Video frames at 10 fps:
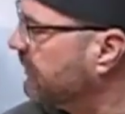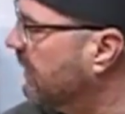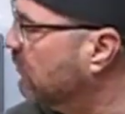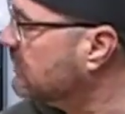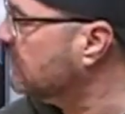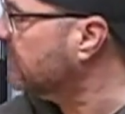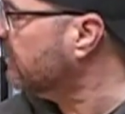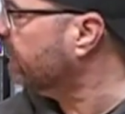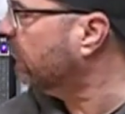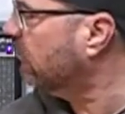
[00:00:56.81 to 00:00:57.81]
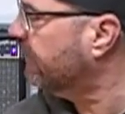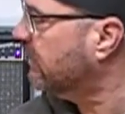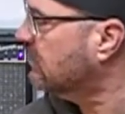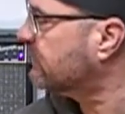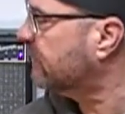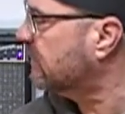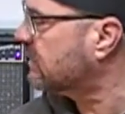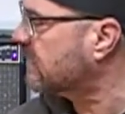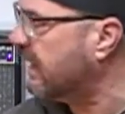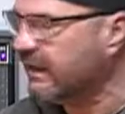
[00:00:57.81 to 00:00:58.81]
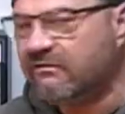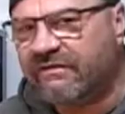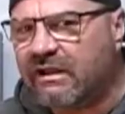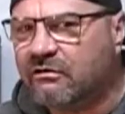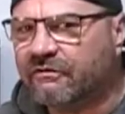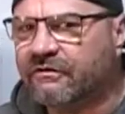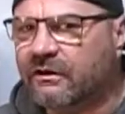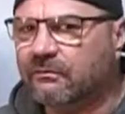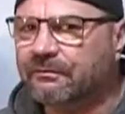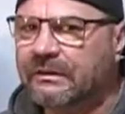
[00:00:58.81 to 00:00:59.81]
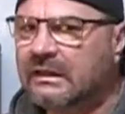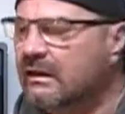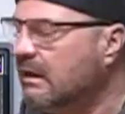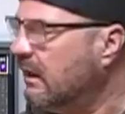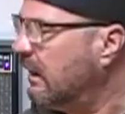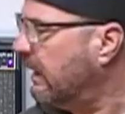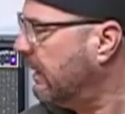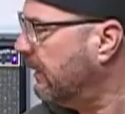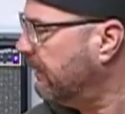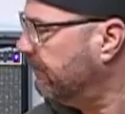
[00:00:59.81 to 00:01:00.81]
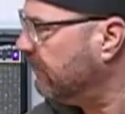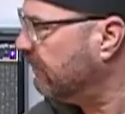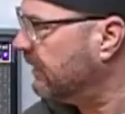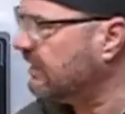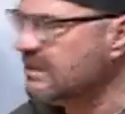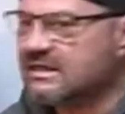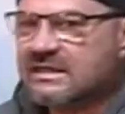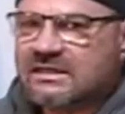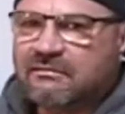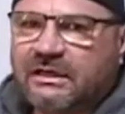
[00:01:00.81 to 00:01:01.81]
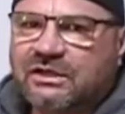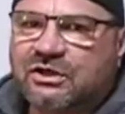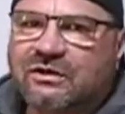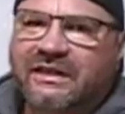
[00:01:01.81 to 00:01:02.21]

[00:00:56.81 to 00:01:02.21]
and was looking for reviews for this guy and found a few. But this is the Mitchell